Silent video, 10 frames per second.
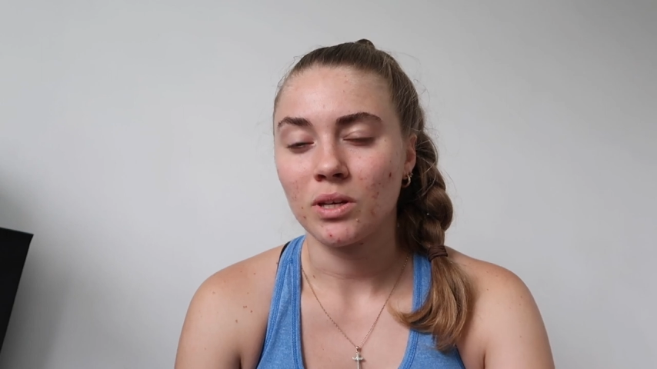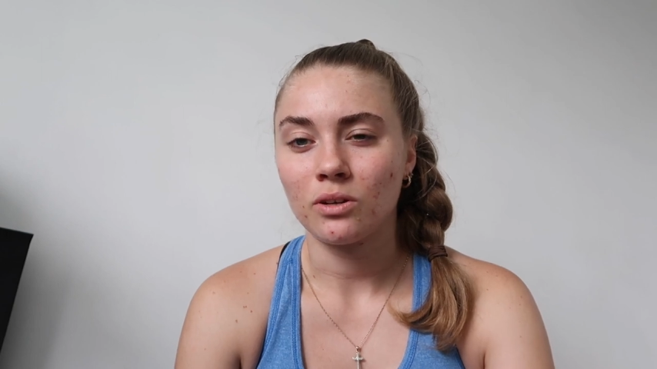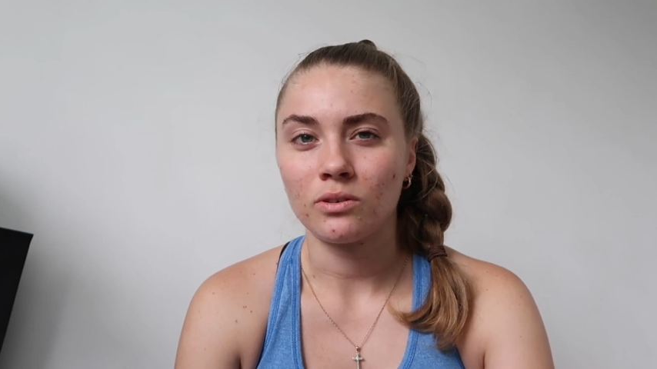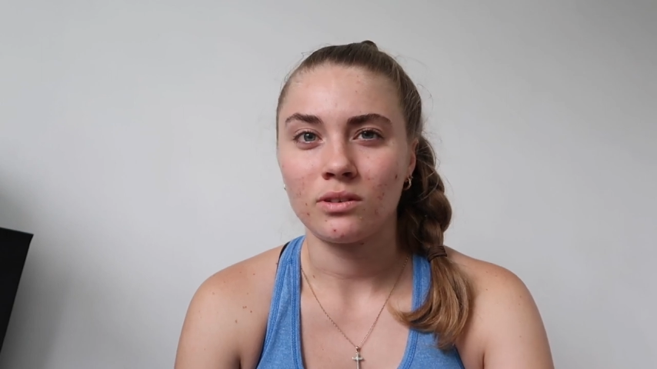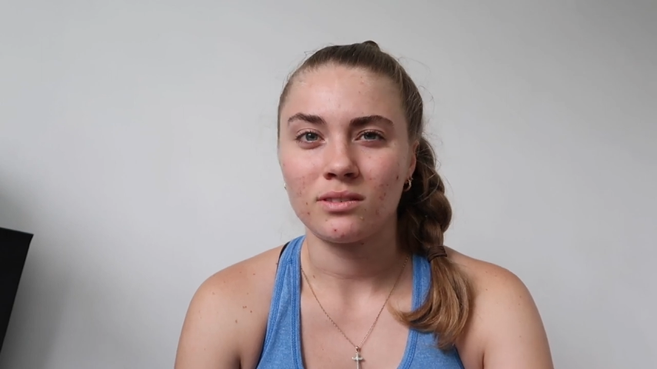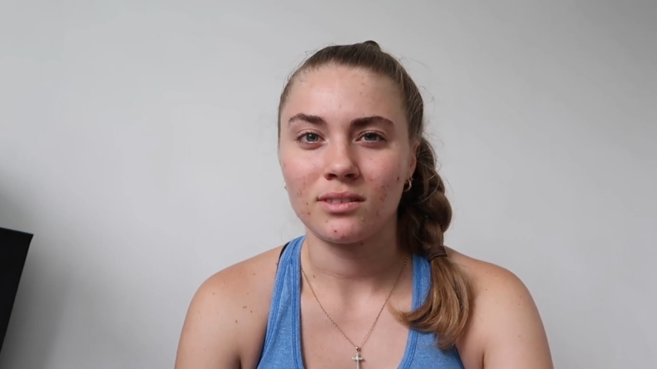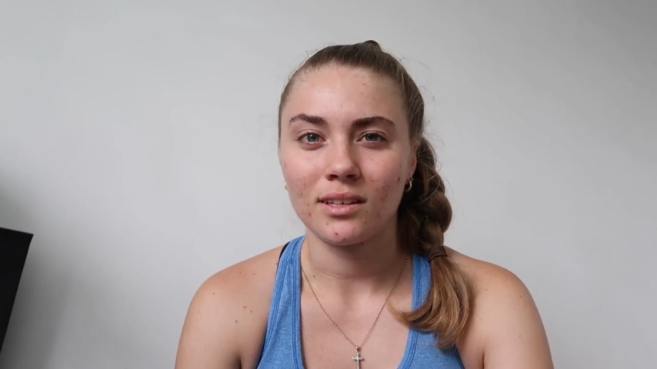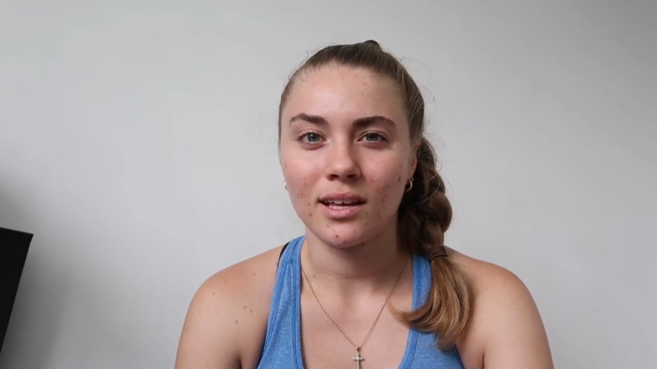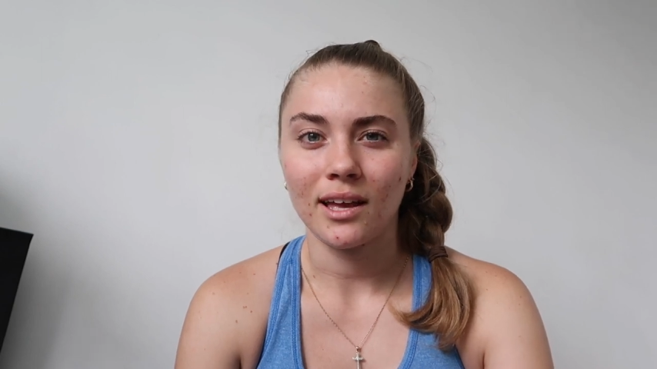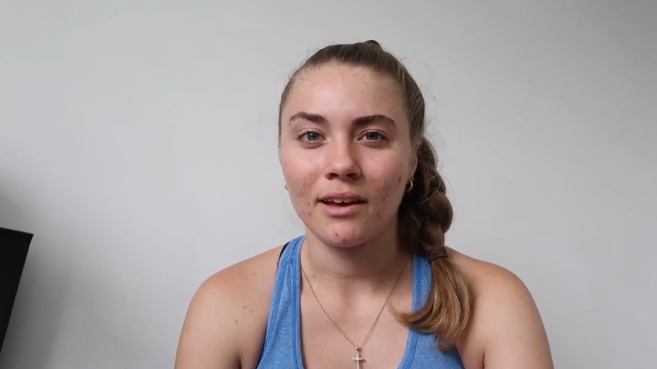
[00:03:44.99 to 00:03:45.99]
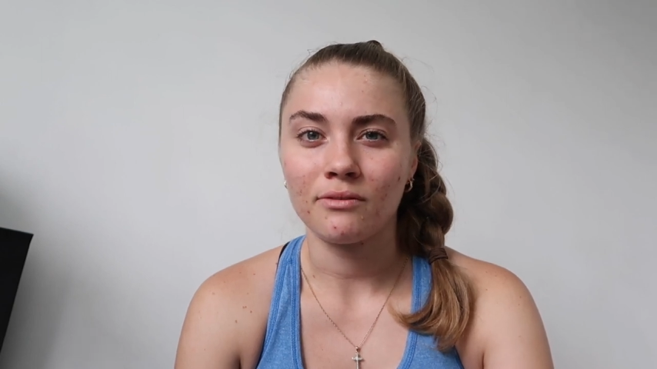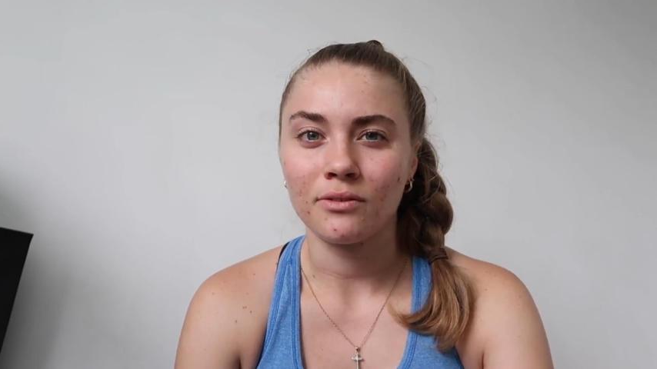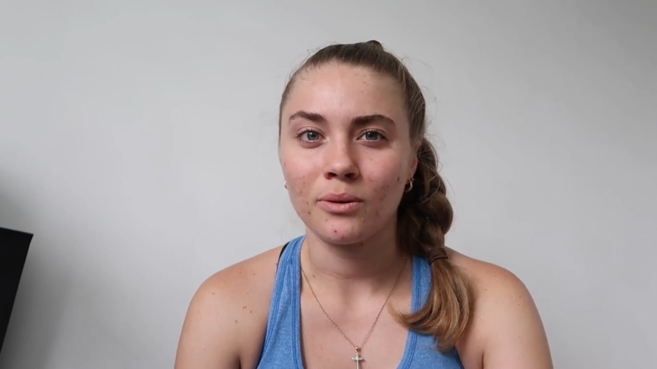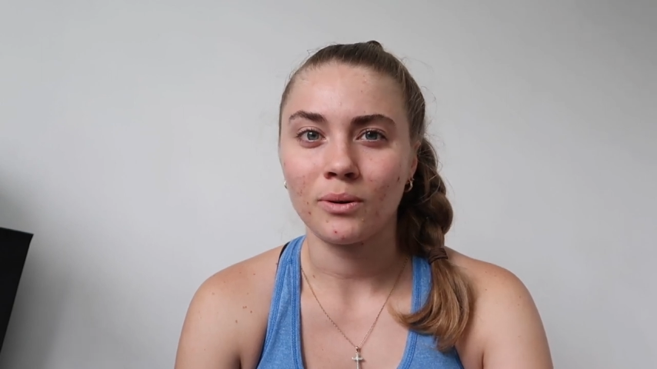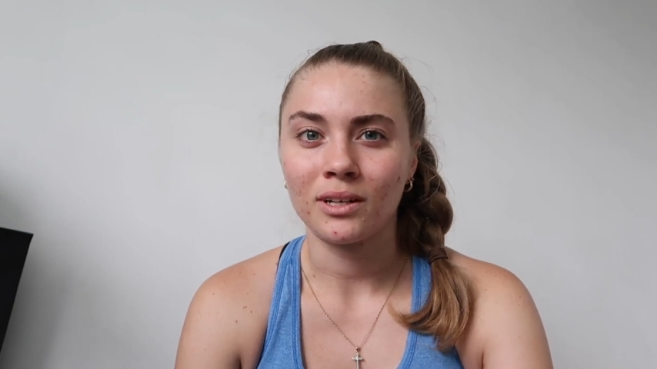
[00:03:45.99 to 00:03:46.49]
because
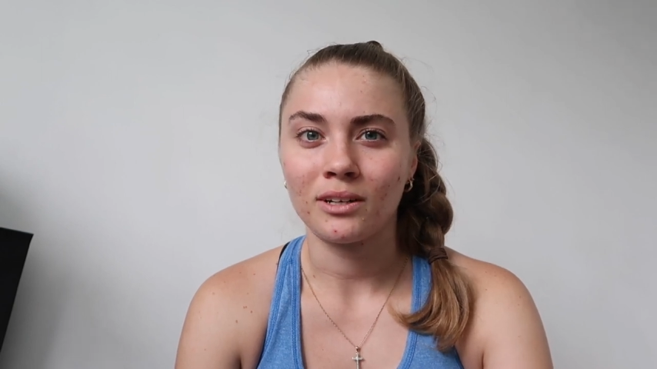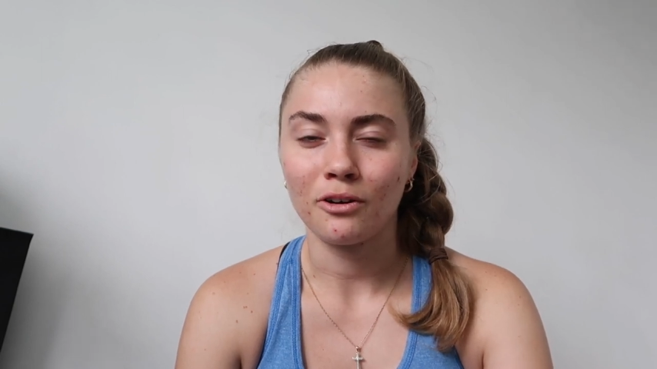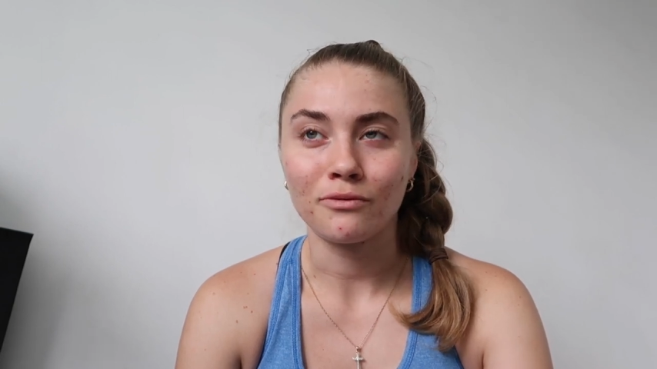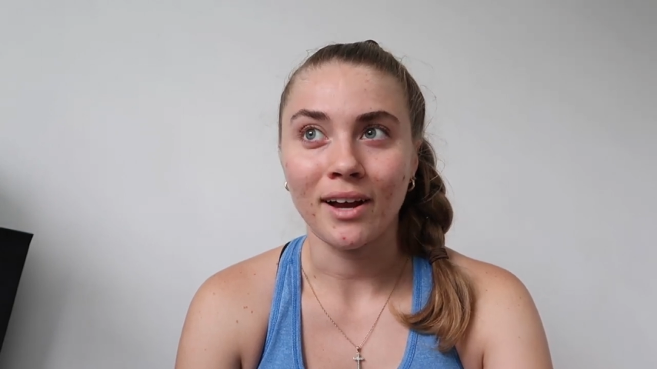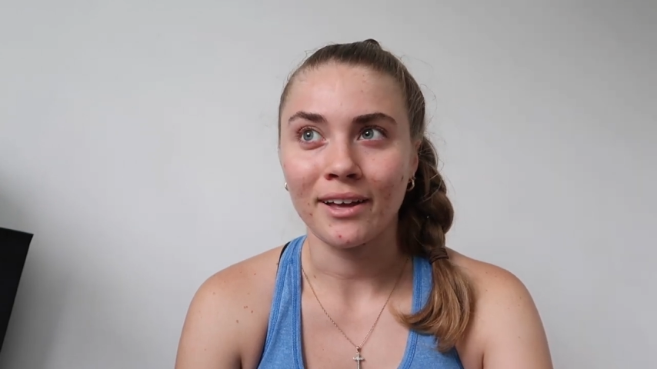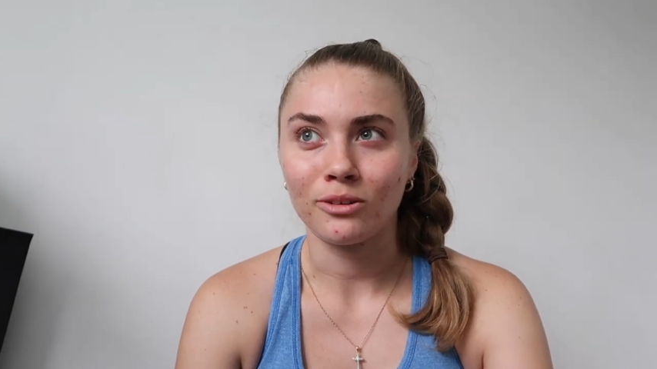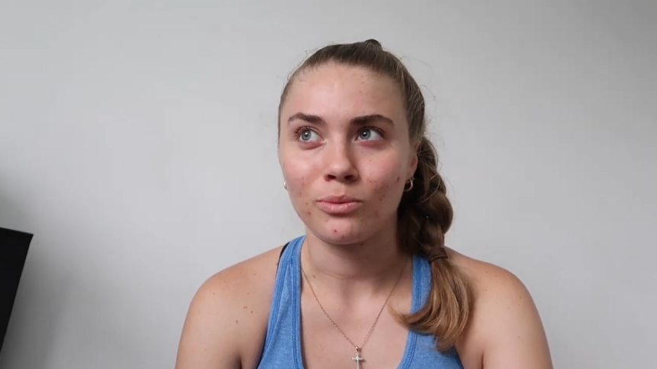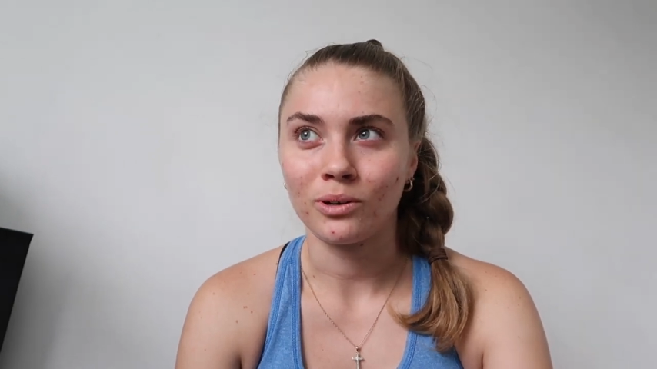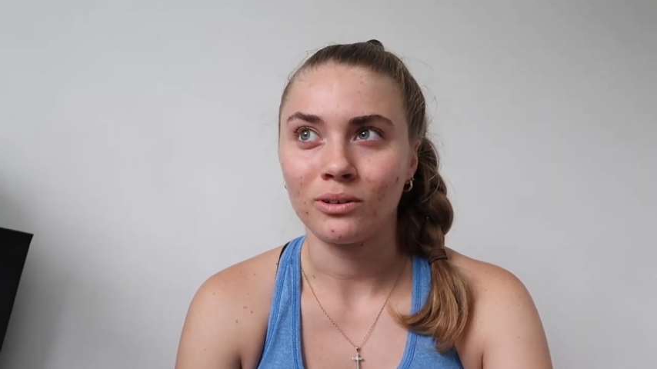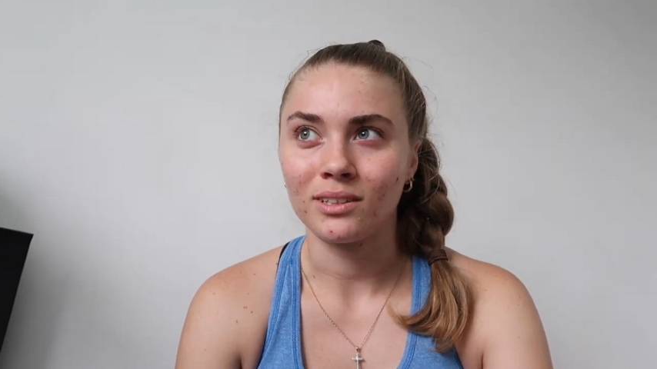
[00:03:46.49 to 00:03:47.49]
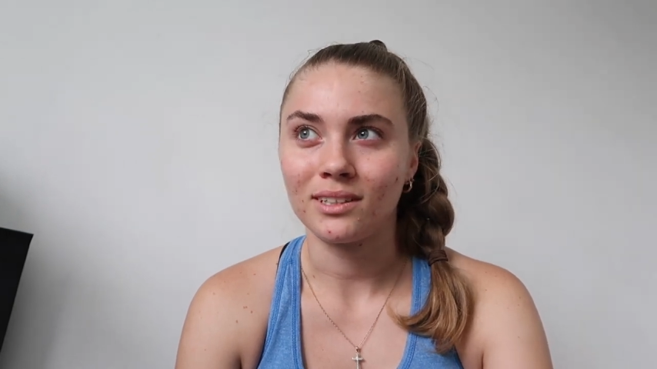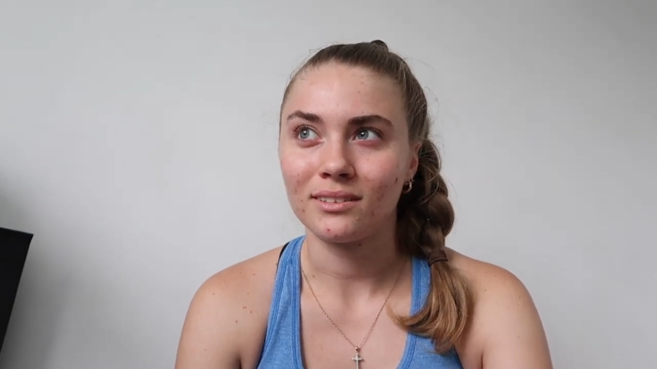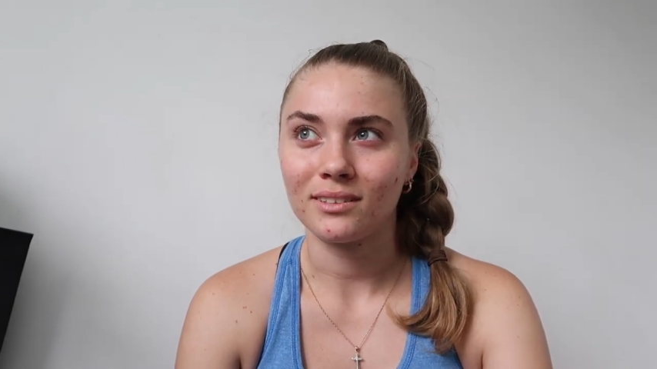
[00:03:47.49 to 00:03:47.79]
everyone around the world